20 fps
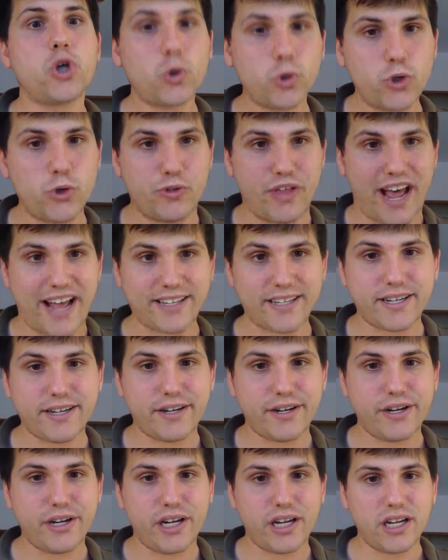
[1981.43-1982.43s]
do that.
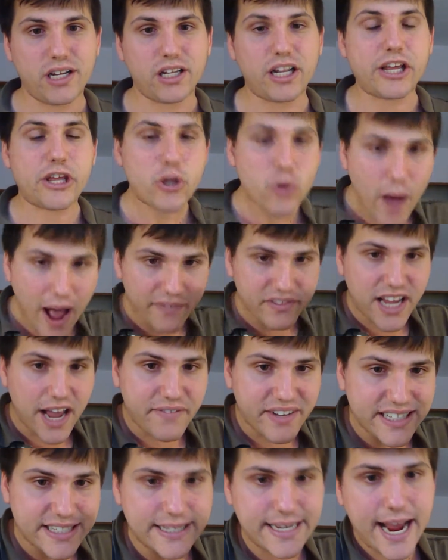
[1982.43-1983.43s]
Like, you have to have
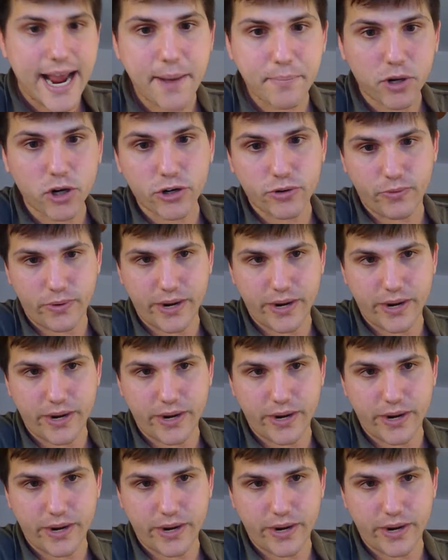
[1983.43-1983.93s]
a damn good